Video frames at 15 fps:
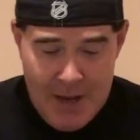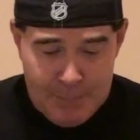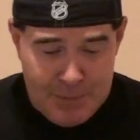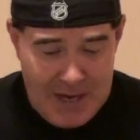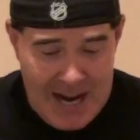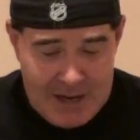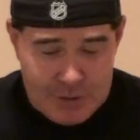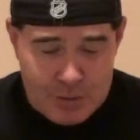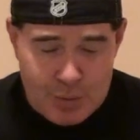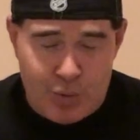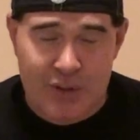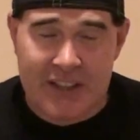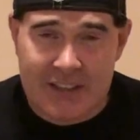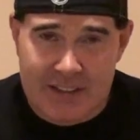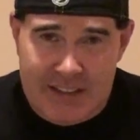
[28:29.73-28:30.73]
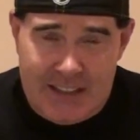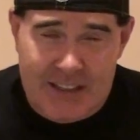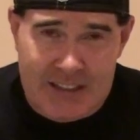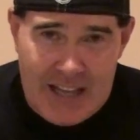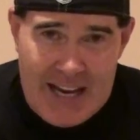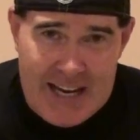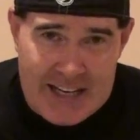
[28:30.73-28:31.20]
But I really
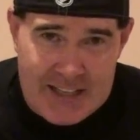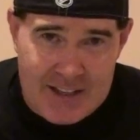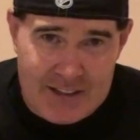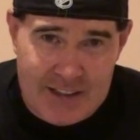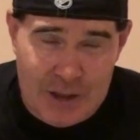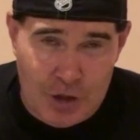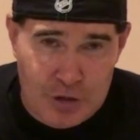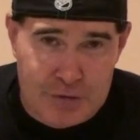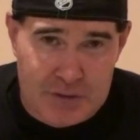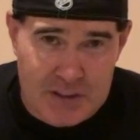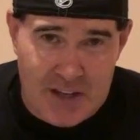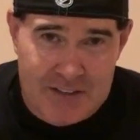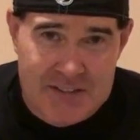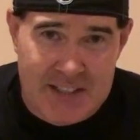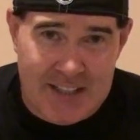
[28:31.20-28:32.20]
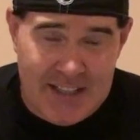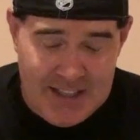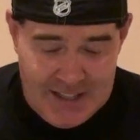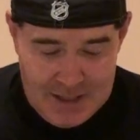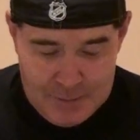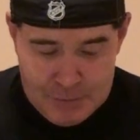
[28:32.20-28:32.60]
like the over and under here.